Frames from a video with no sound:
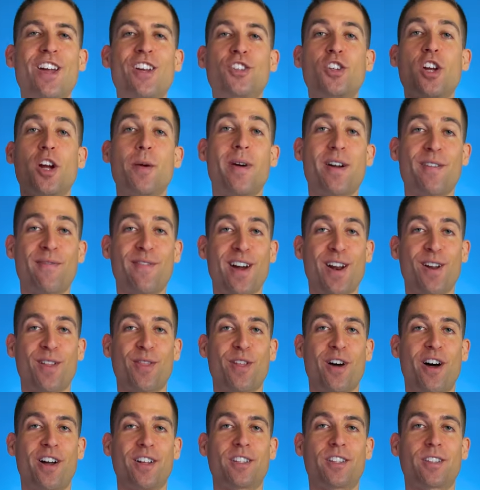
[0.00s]
So here are my final
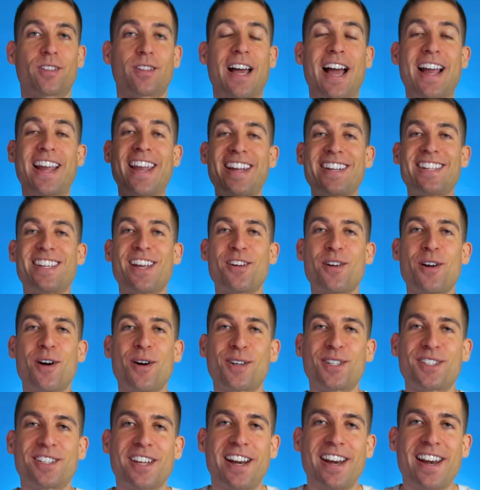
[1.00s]
thoughts. I can't tell you how
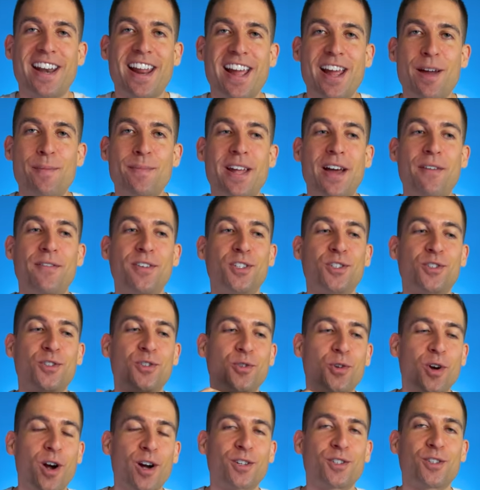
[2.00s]
excited I am to have a
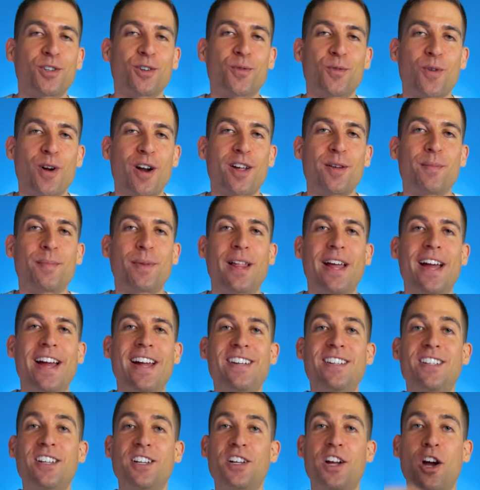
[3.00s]
structured running
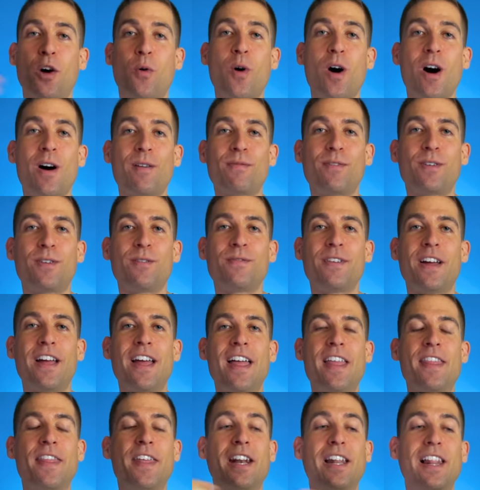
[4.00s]
plan to go off of
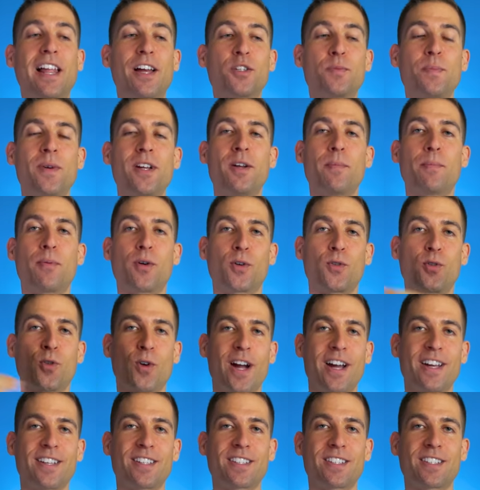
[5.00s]
that allows me to
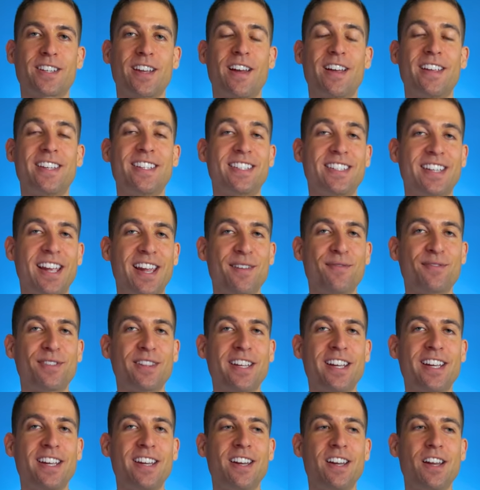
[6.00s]
progress
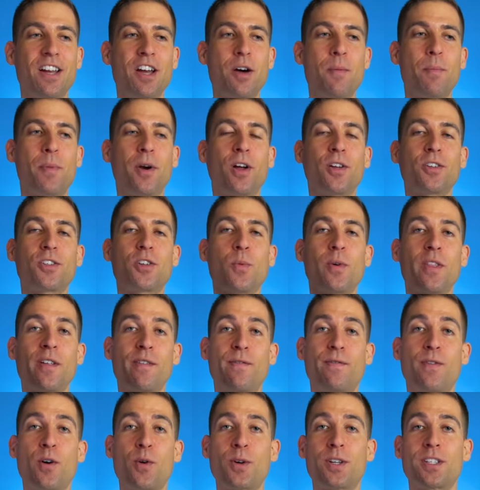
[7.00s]
safely, but also with a
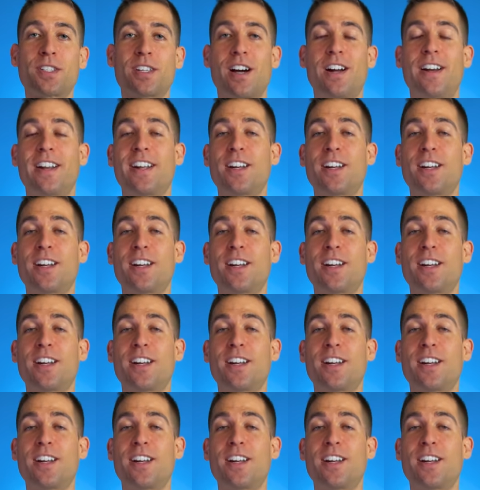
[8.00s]
focus on